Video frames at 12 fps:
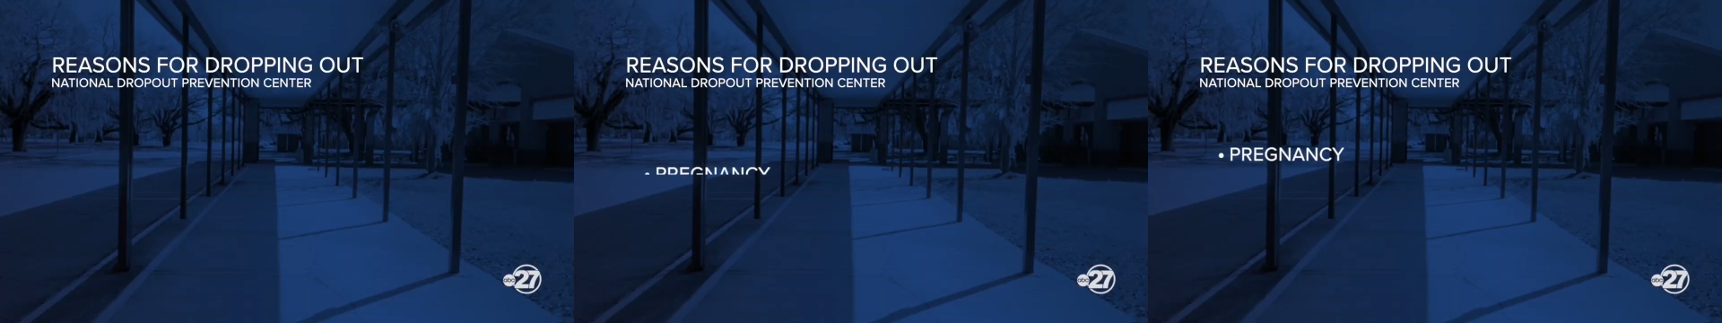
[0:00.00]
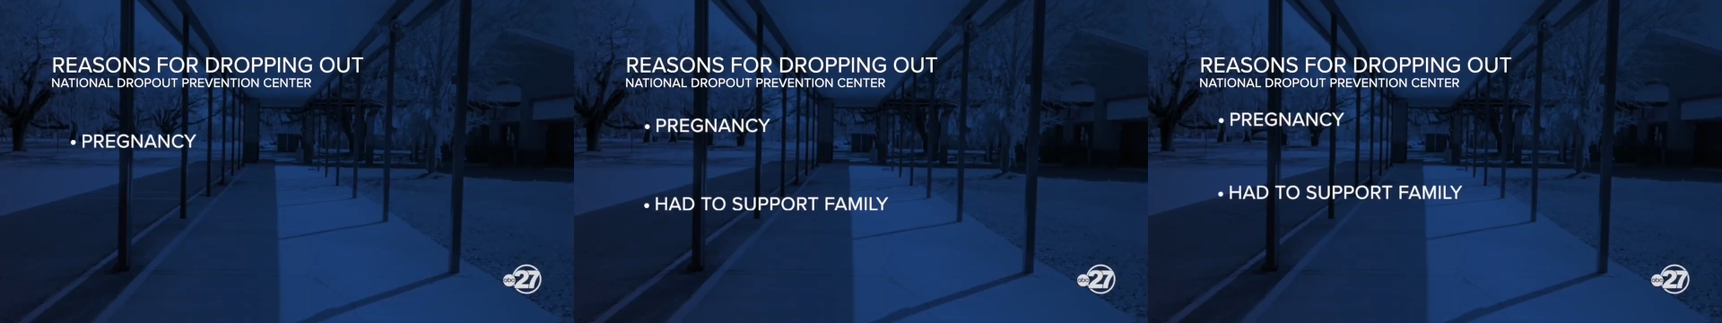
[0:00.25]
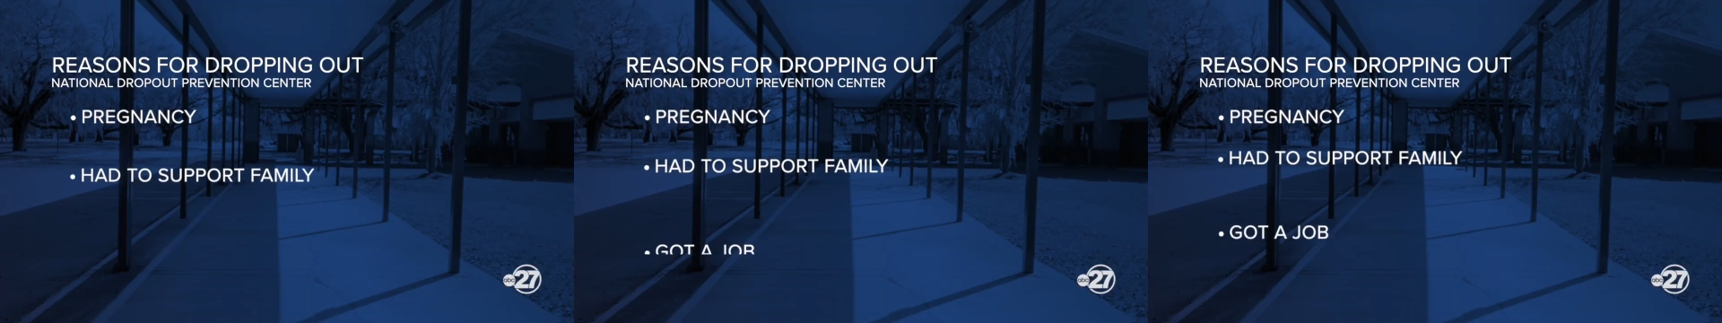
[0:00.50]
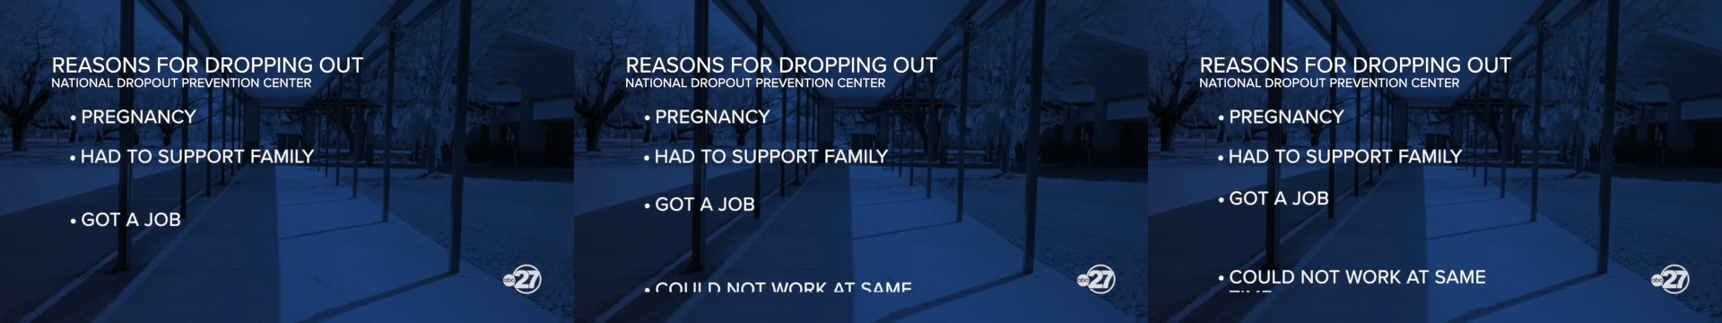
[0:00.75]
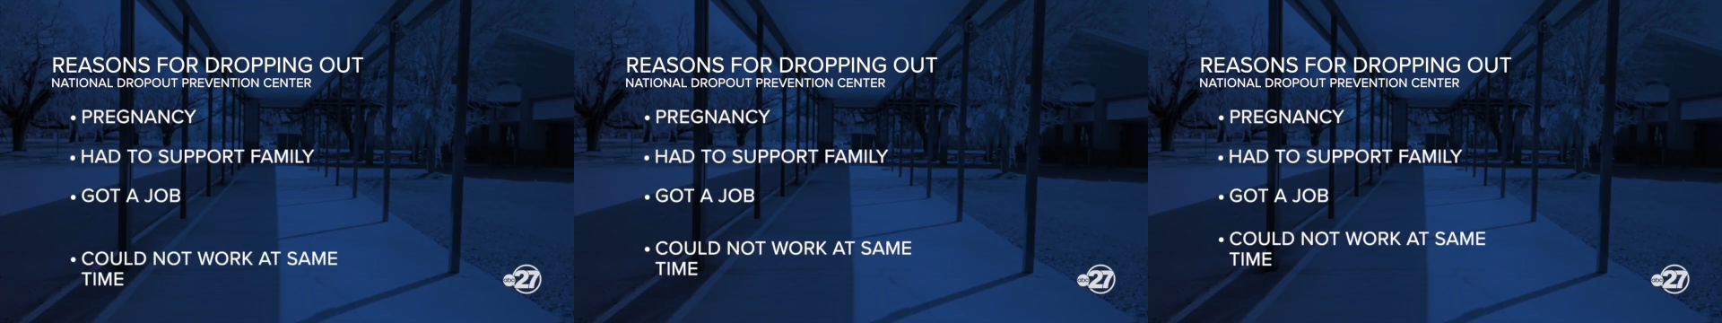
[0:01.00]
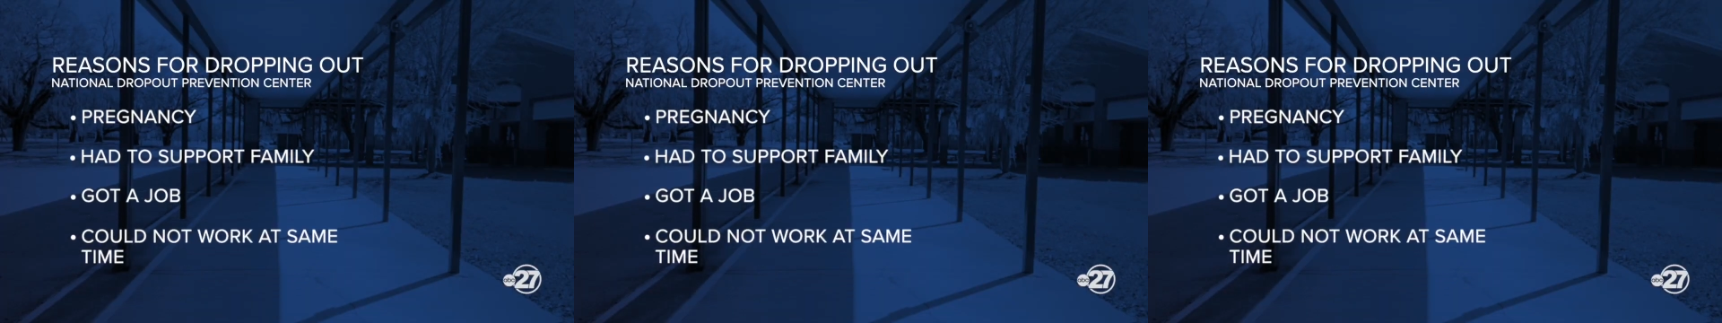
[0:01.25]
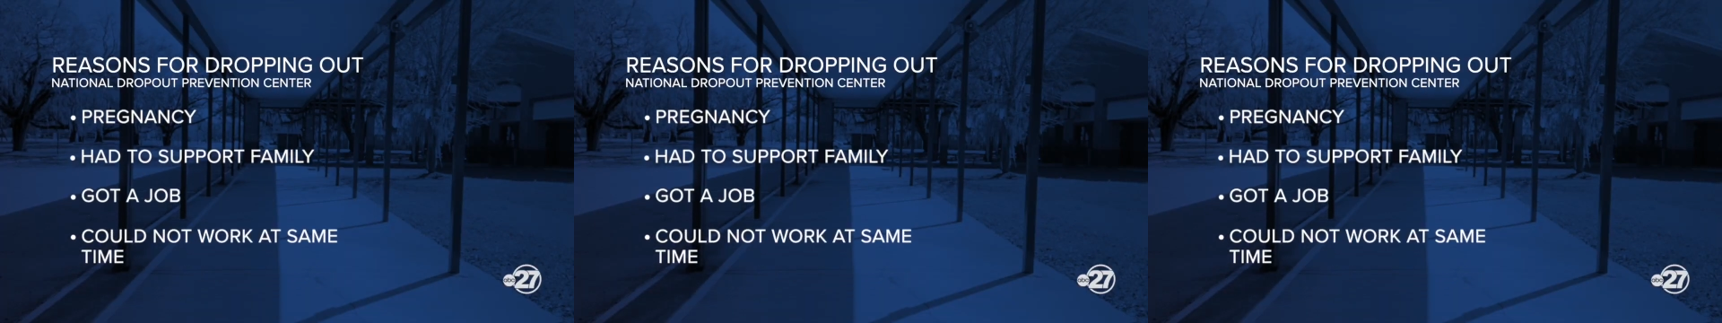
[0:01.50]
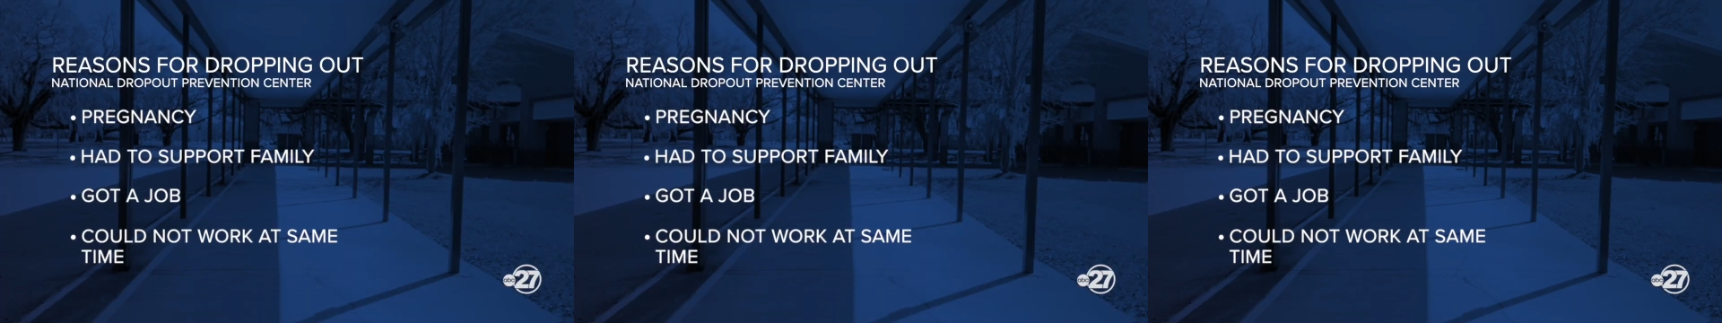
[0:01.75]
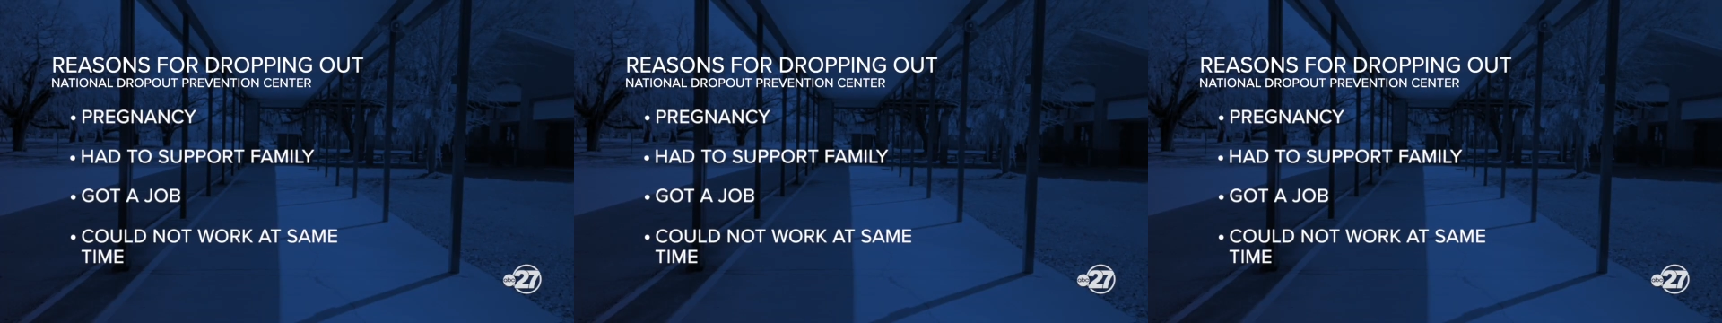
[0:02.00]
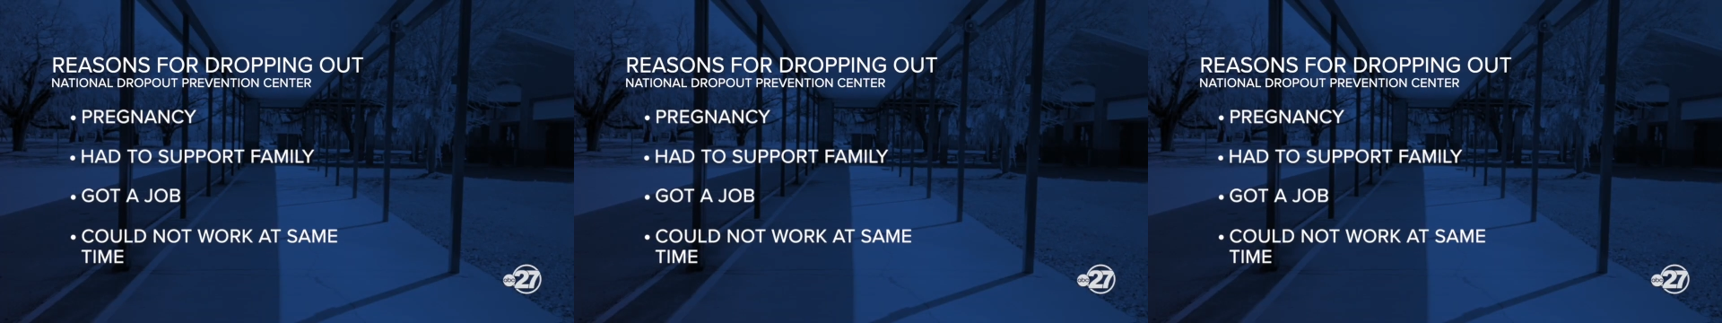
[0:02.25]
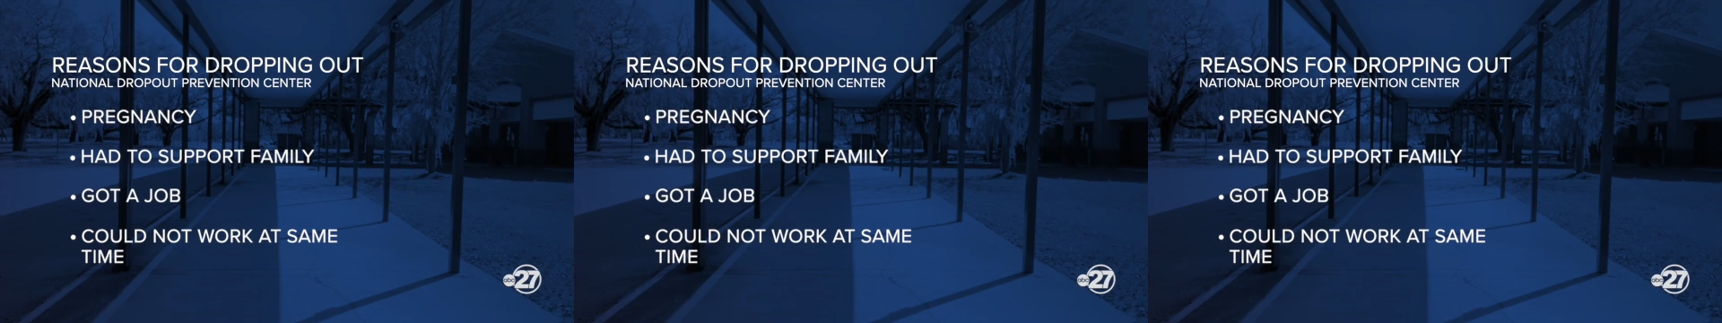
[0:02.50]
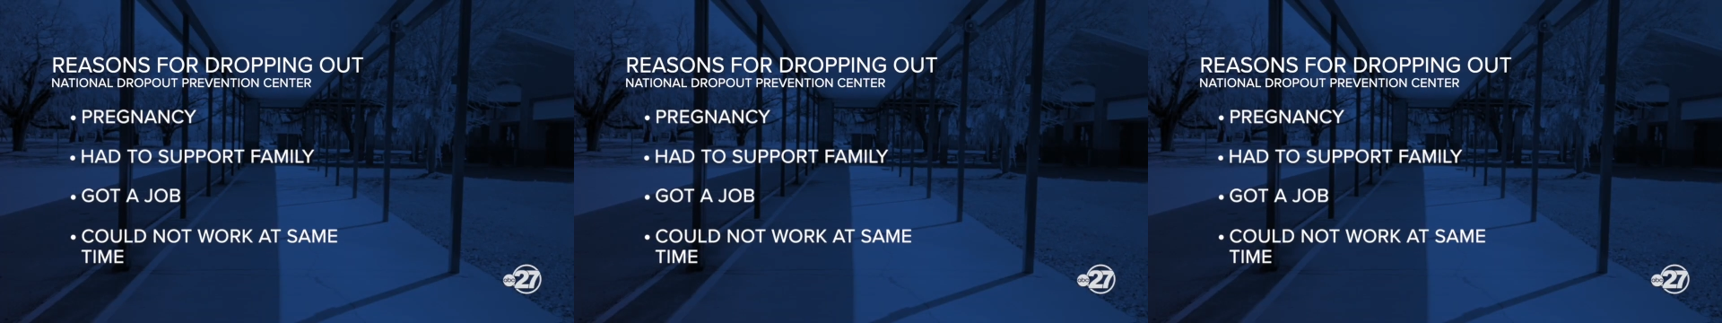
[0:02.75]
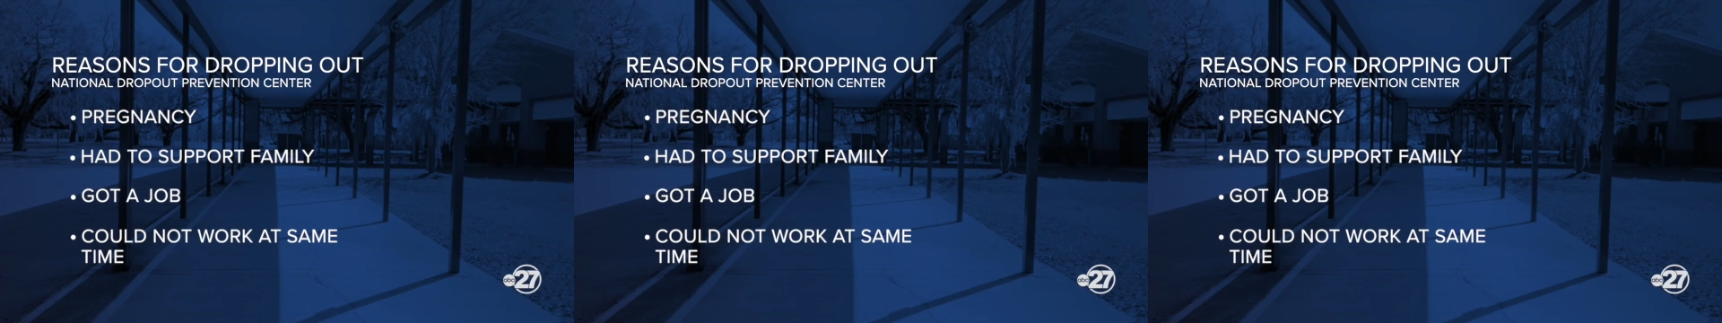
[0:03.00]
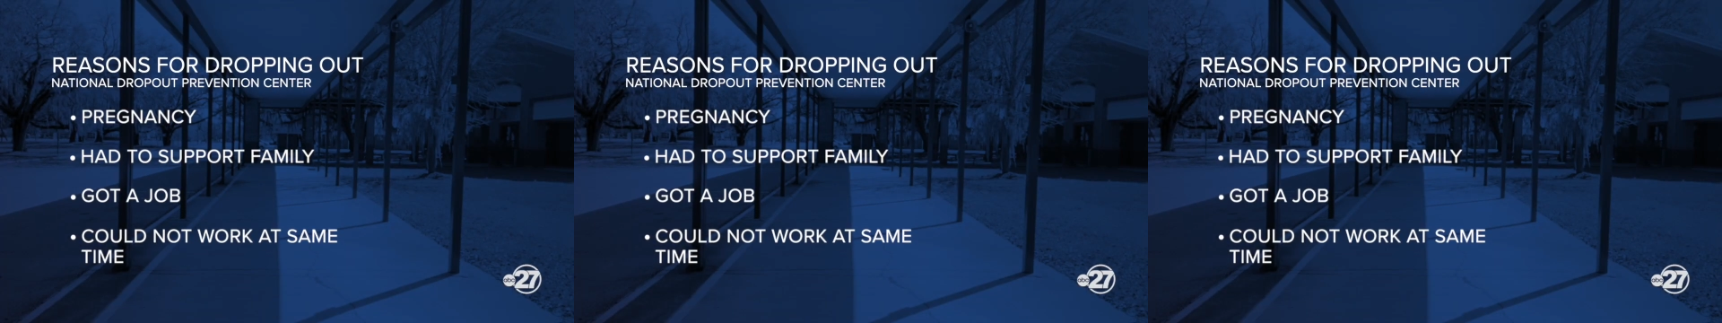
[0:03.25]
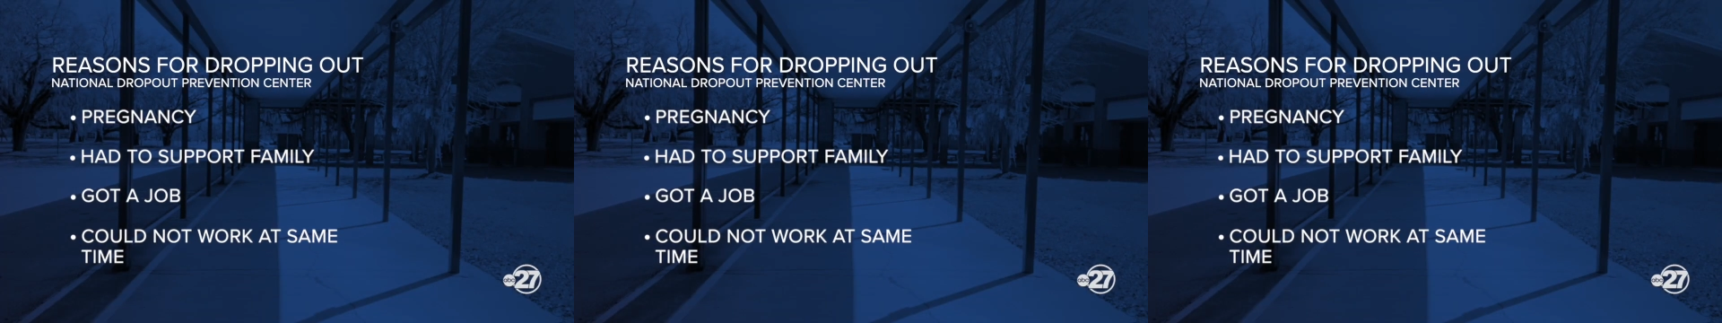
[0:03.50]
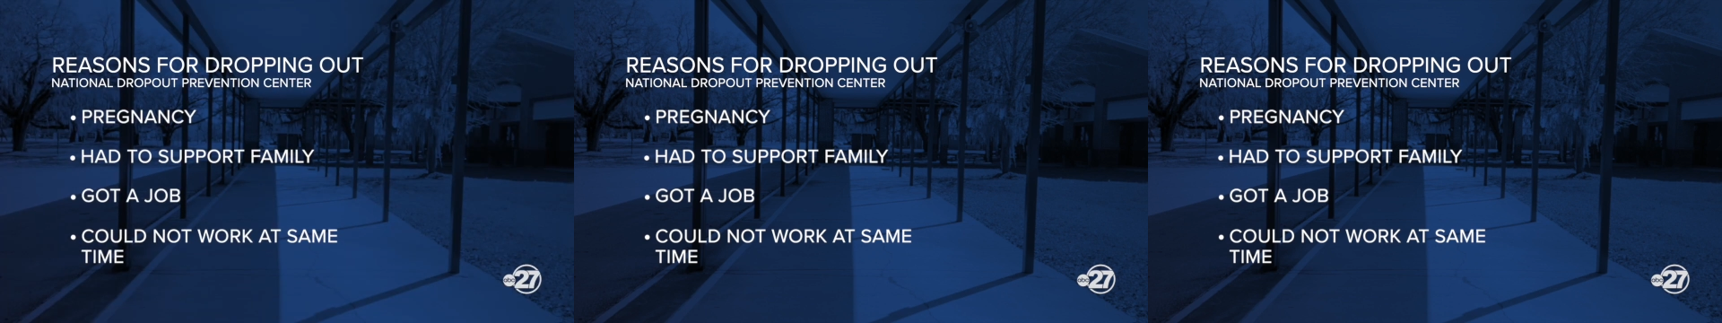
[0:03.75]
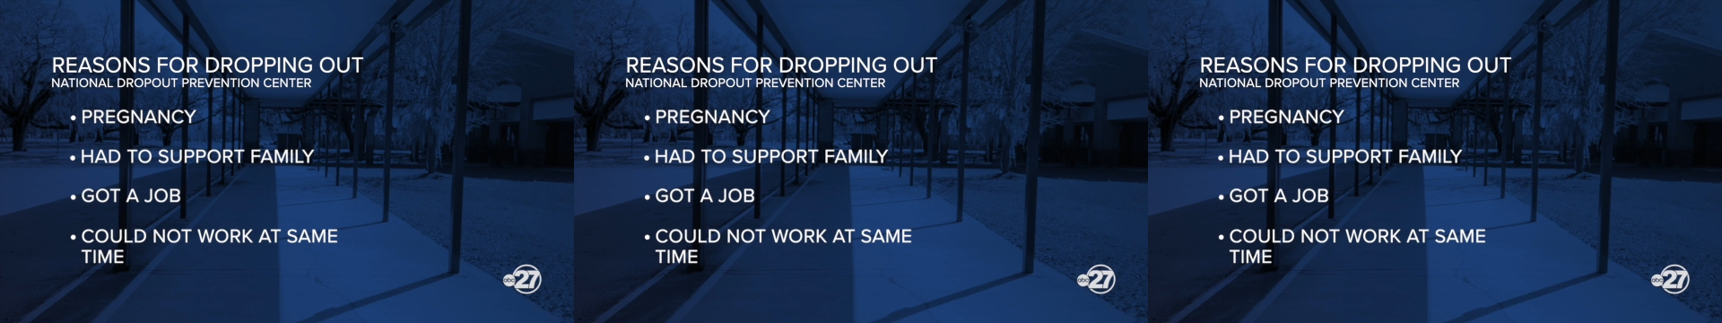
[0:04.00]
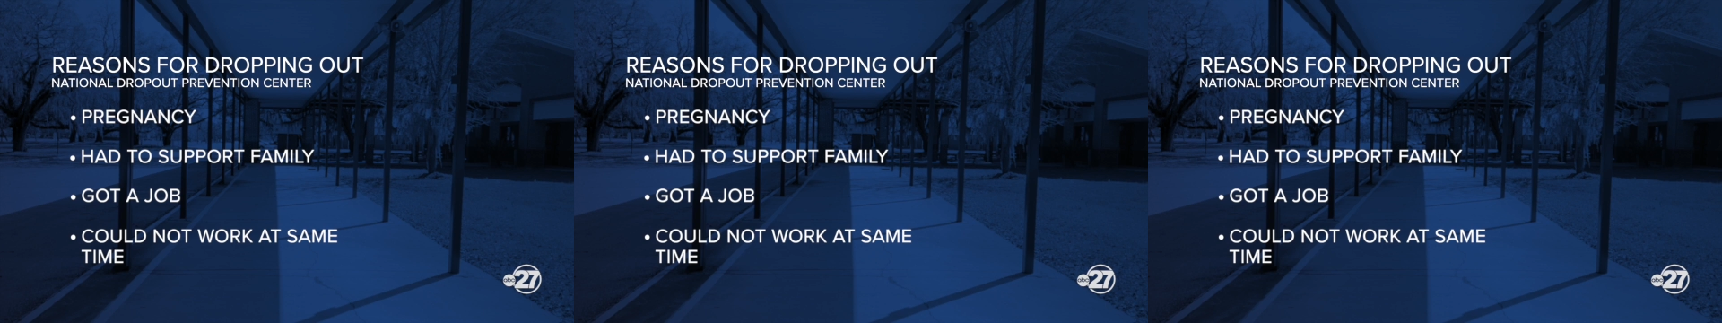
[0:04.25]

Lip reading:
No face is visible, so there are no lips to read.